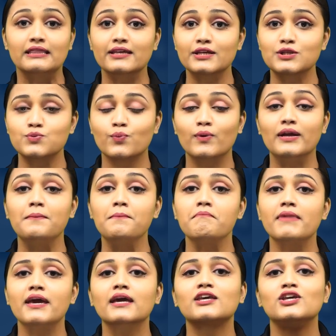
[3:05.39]
This will
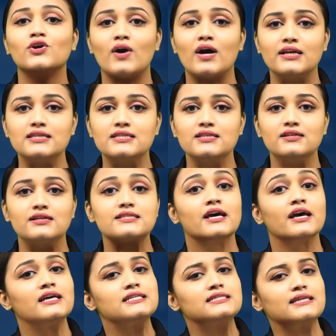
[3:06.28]
make your answers
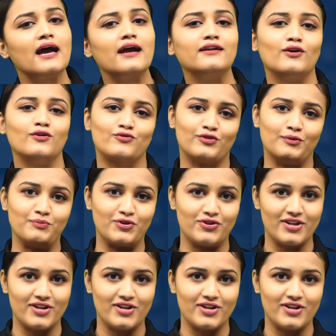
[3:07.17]
stand out from the